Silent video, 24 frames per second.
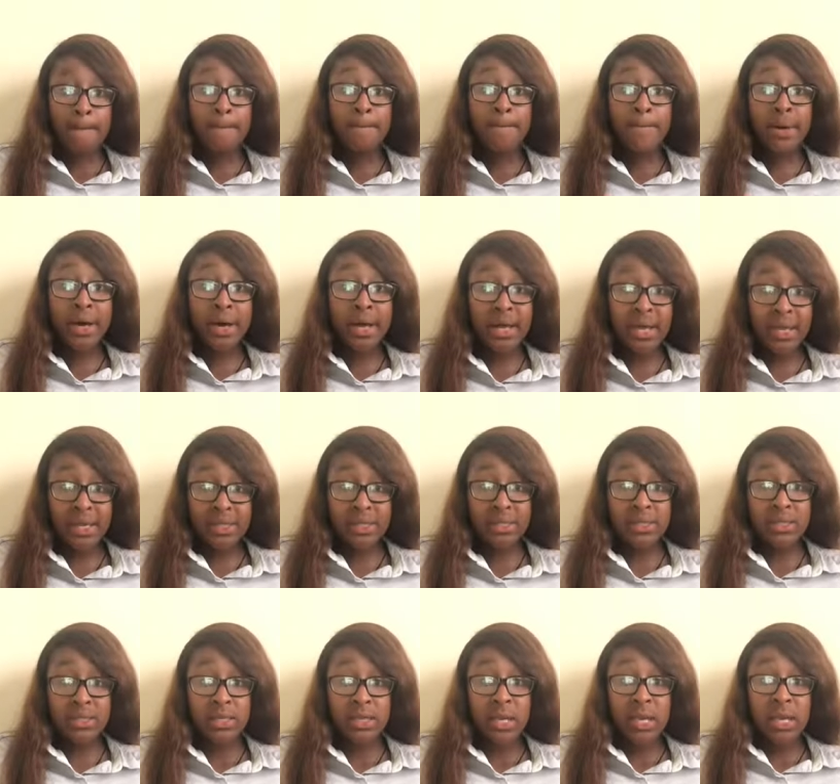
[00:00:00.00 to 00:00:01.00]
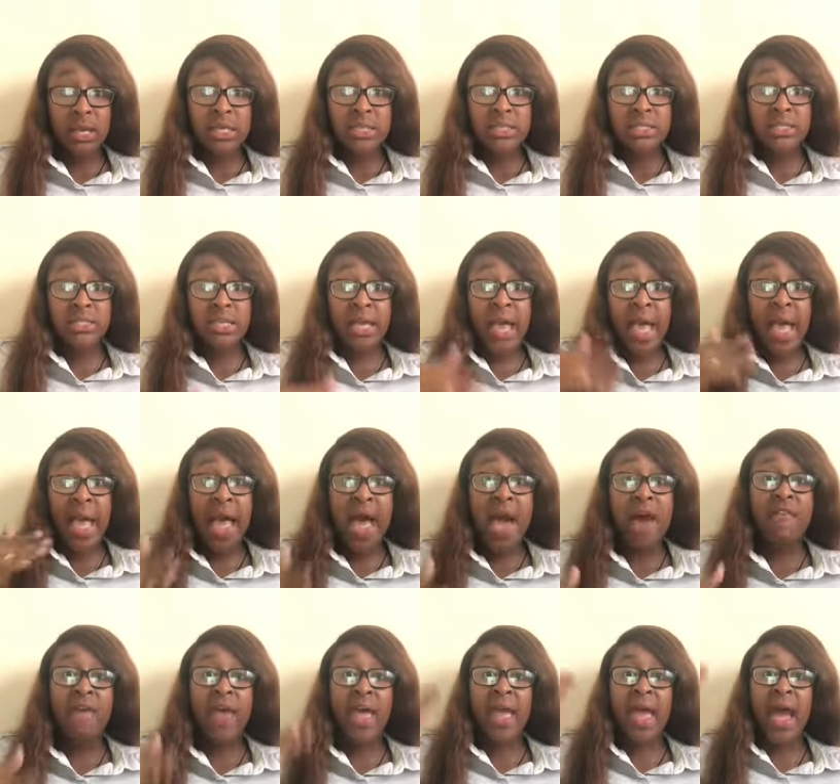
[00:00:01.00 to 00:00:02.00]
but to
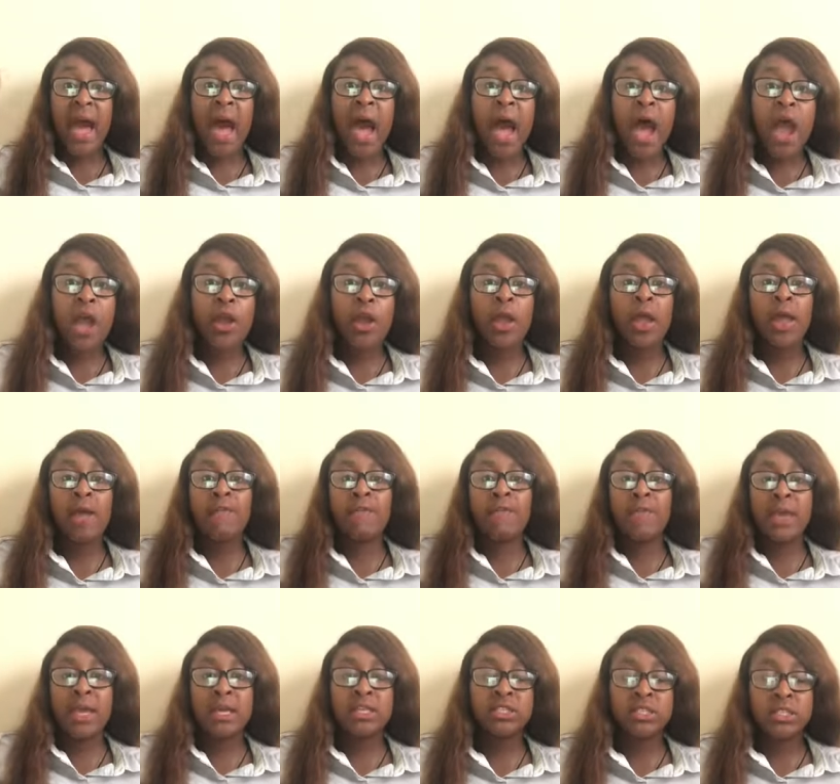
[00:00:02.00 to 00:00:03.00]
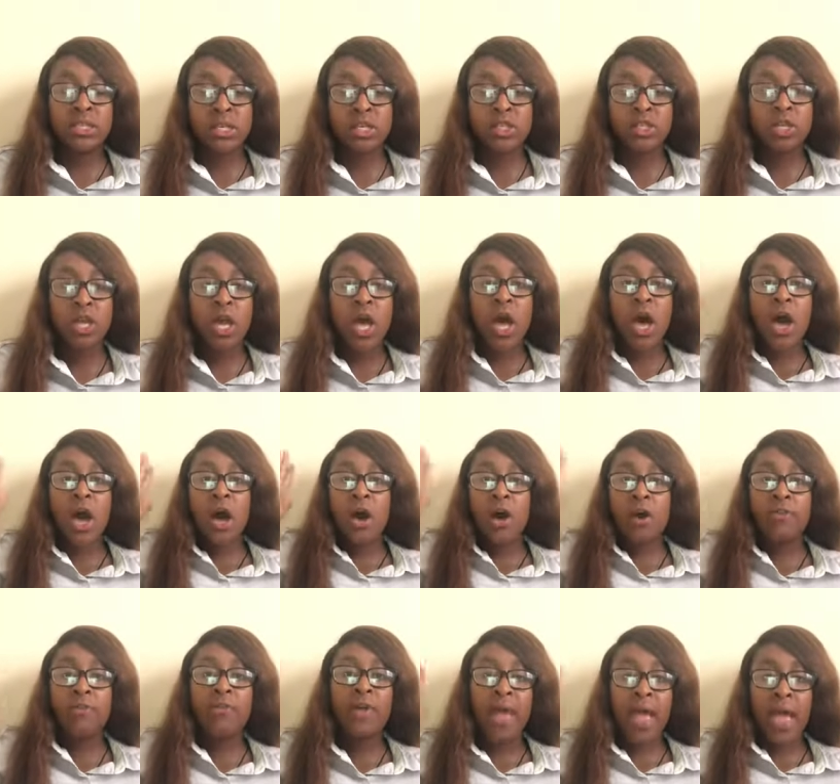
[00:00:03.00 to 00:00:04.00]
have a higher advantage
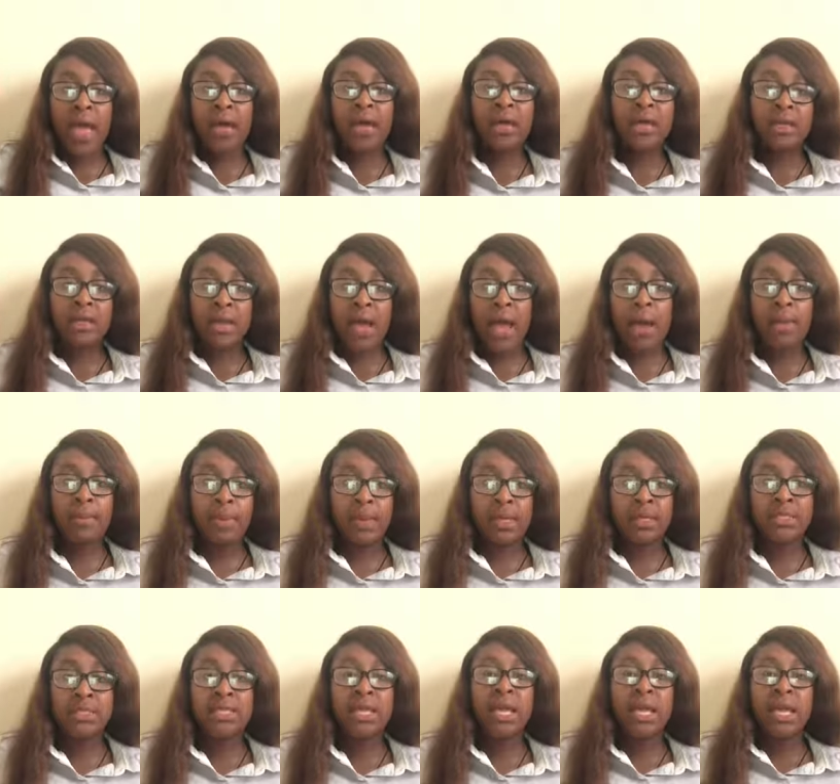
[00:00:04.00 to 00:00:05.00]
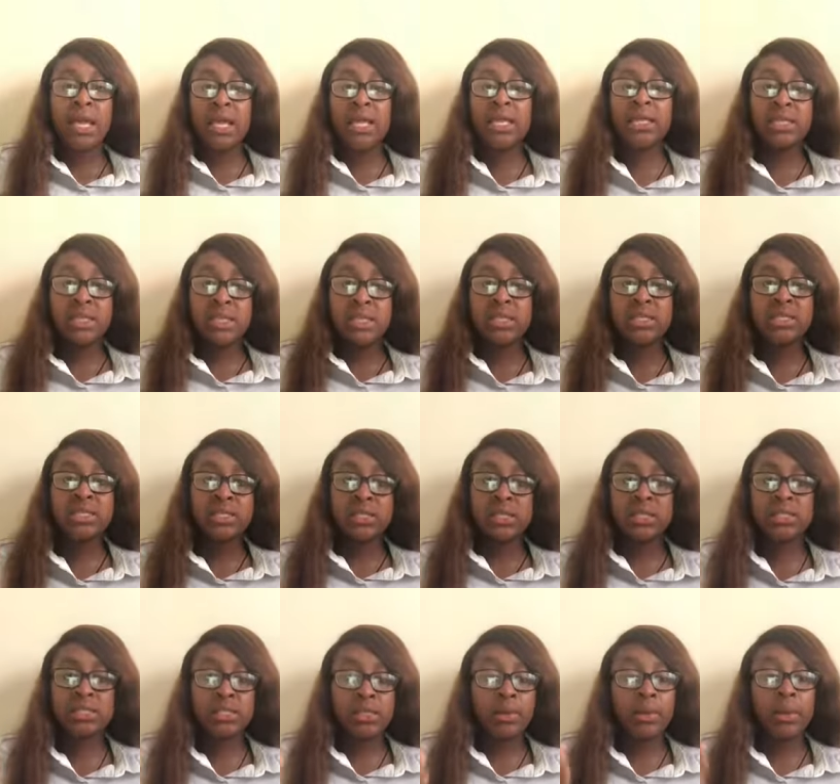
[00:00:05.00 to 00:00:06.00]
of economics in this
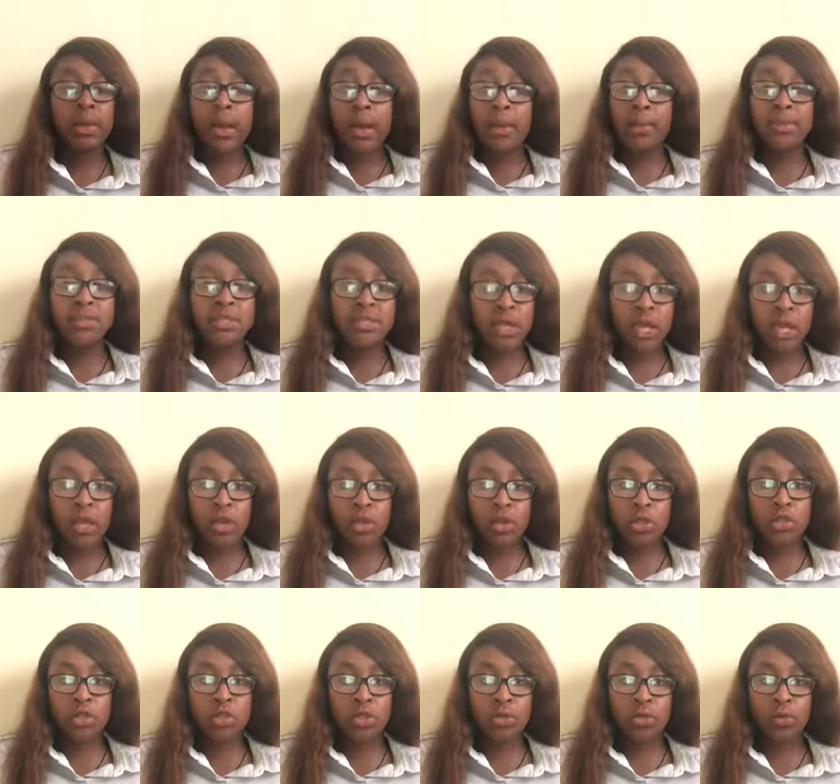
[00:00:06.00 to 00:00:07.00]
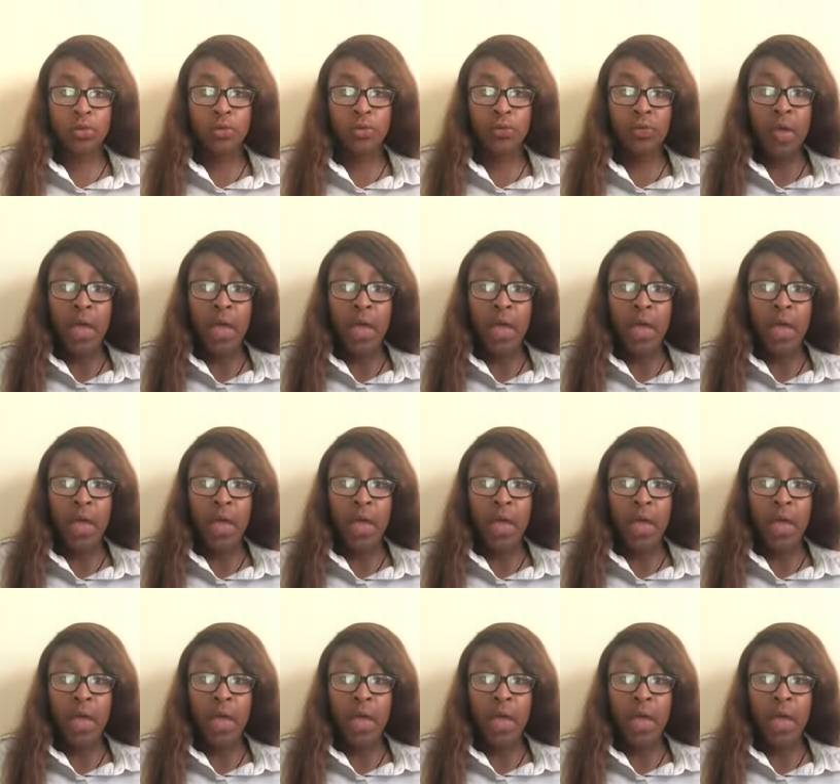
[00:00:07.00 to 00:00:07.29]
system? And I'm going to tell you the truth.